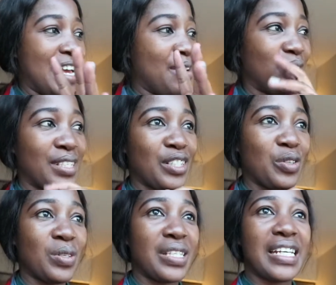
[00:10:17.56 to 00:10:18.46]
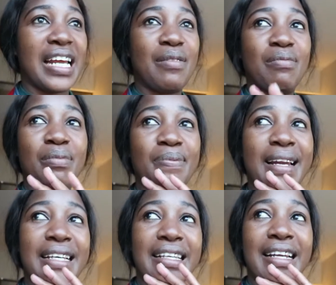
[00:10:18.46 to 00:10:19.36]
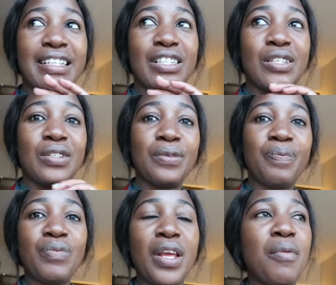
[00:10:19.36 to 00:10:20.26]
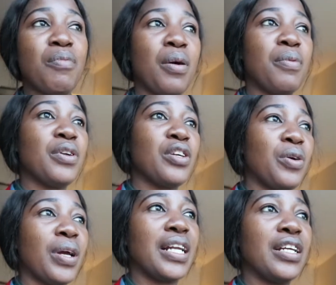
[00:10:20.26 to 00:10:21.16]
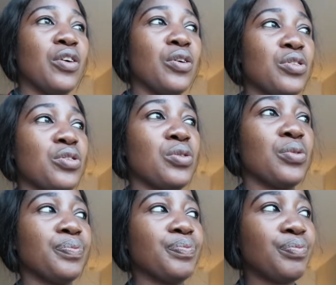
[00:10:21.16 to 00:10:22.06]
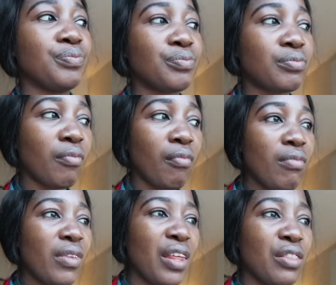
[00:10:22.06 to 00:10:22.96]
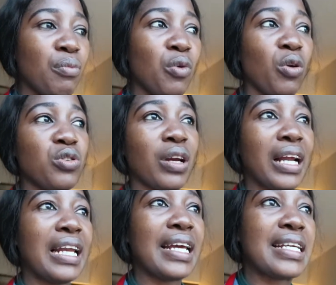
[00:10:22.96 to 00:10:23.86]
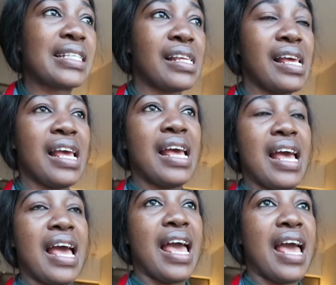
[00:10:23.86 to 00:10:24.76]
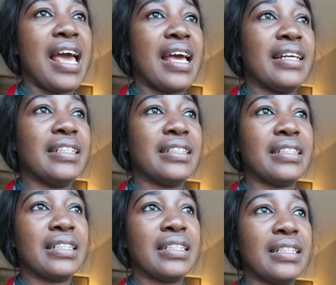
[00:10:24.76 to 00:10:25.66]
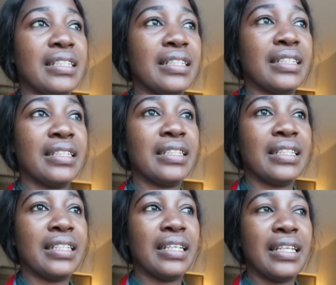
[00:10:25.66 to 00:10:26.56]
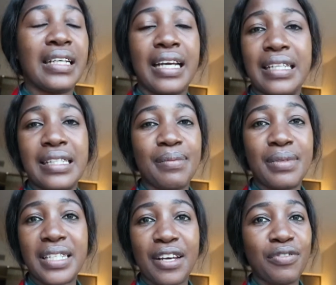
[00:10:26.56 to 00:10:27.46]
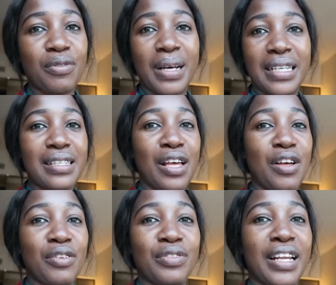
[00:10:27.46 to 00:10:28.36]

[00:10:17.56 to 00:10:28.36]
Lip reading: I'm just exhausted, and plus I need to probably quickly go to the mall to click and get some stuff for myself.